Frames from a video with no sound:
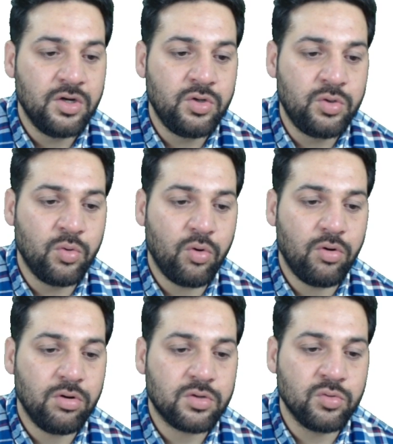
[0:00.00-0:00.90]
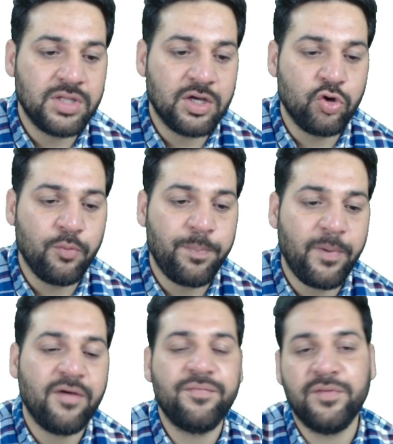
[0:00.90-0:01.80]
to the group
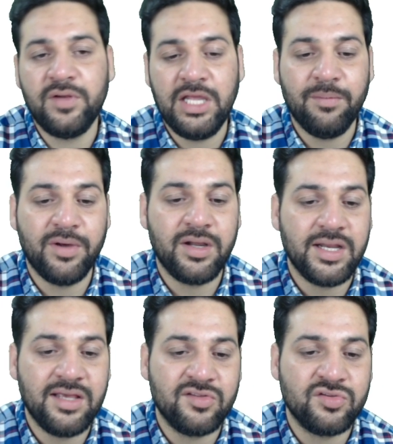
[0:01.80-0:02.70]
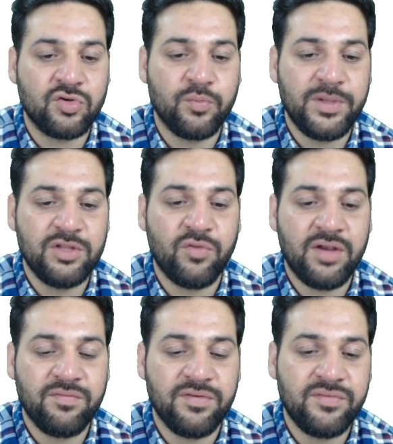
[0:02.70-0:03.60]
of labor is rupees
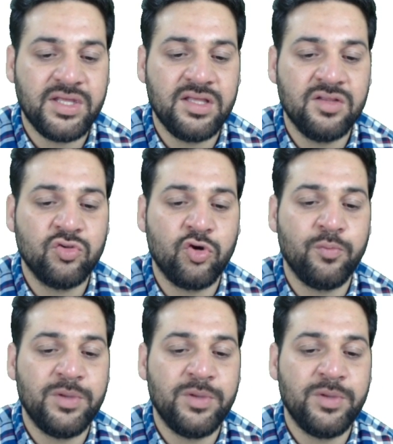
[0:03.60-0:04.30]
150. So rupees